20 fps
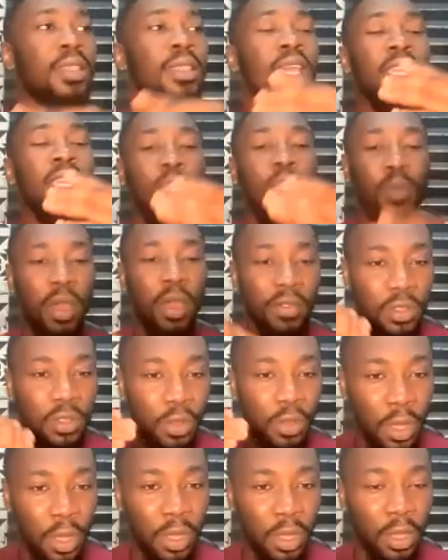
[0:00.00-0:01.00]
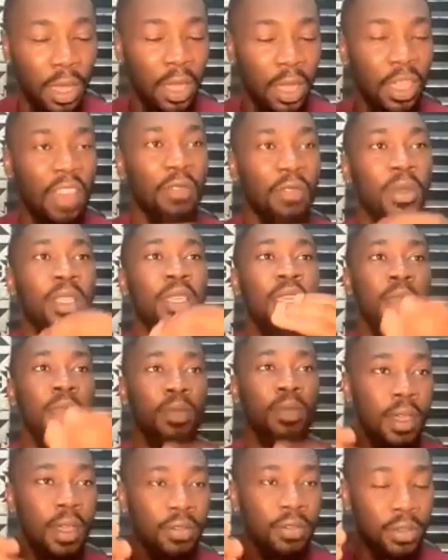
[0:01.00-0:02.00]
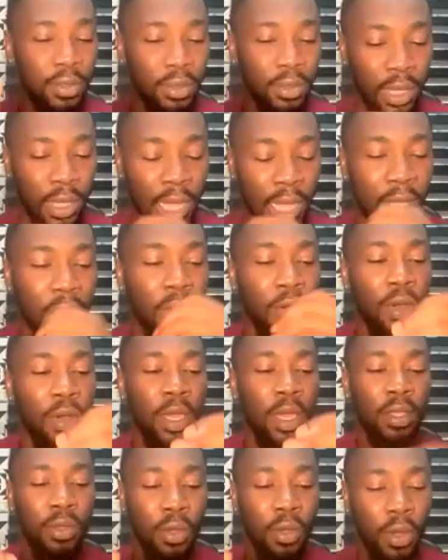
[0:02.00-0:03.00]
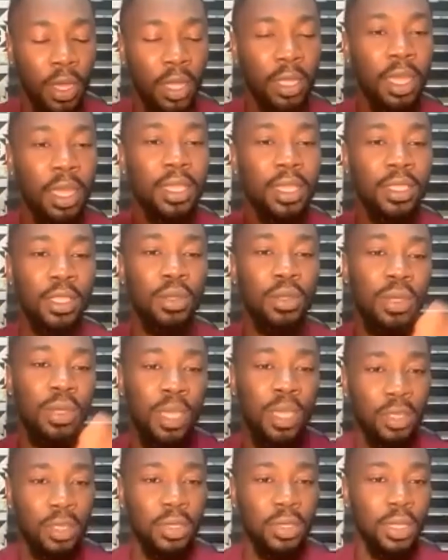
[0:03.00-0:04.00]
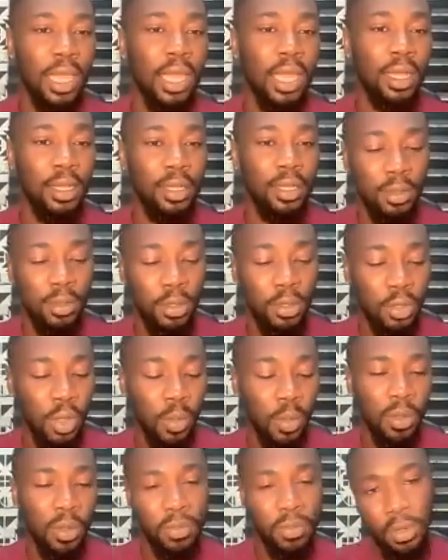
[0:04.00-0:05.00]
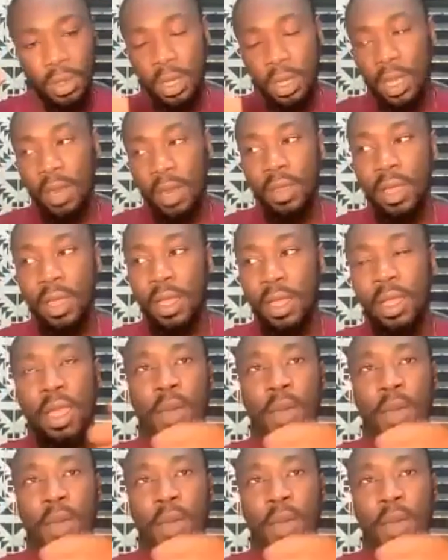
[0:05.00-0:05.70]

I keep have to go. Like everybody keeps have to like going till you get to like the top of your career.